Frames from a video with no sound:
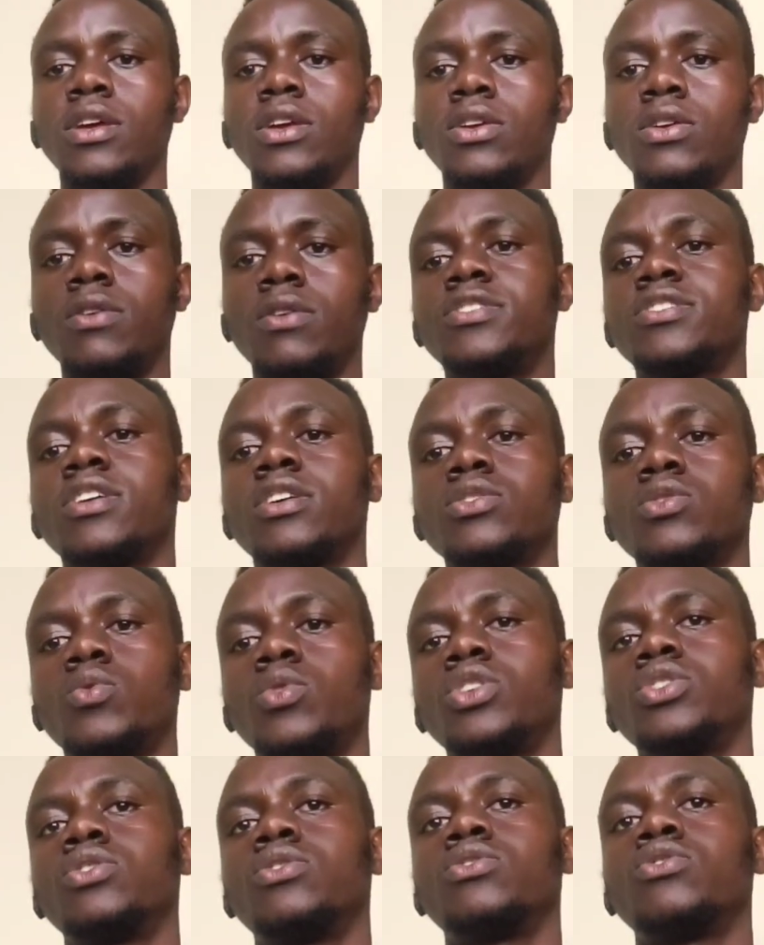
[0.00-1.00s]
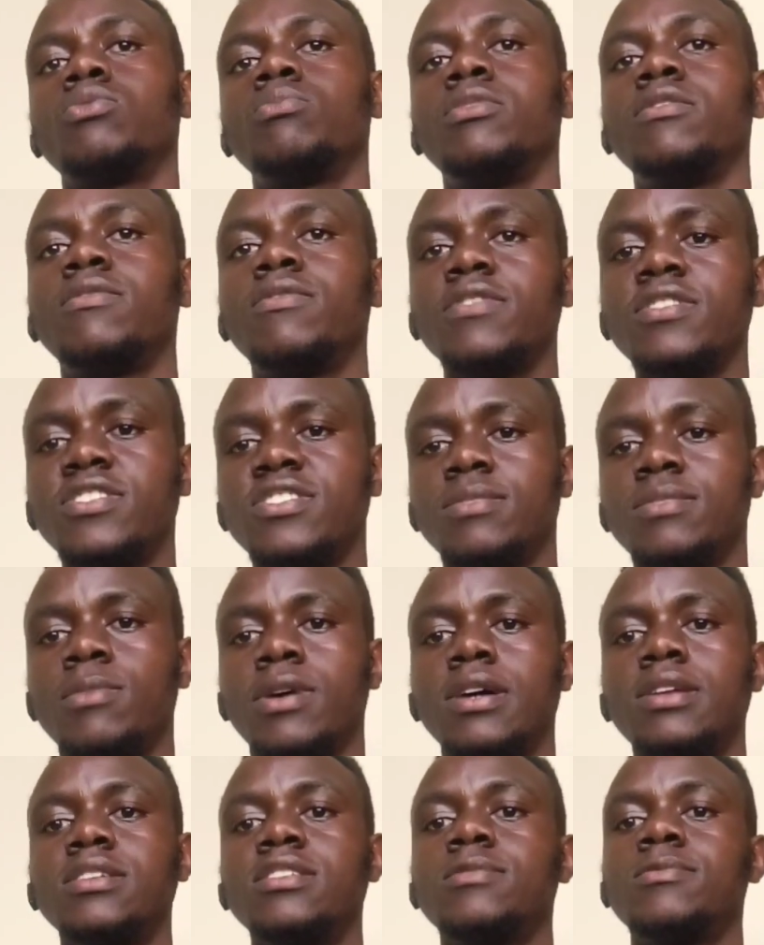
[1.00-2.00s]
Your research question should be feasible
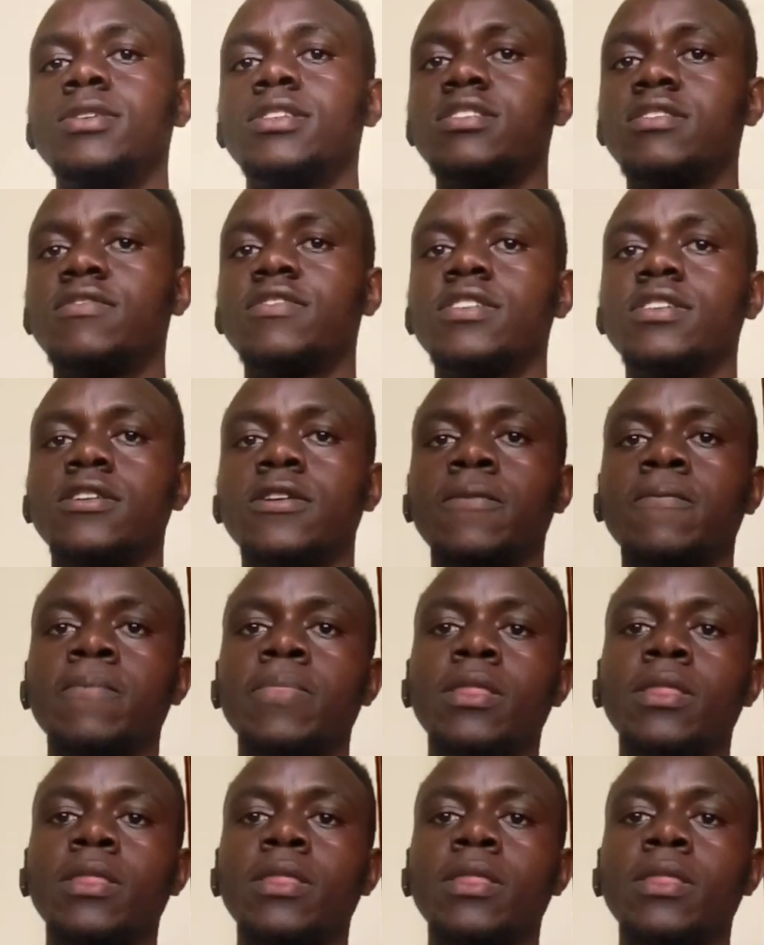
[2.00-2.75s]
and specific.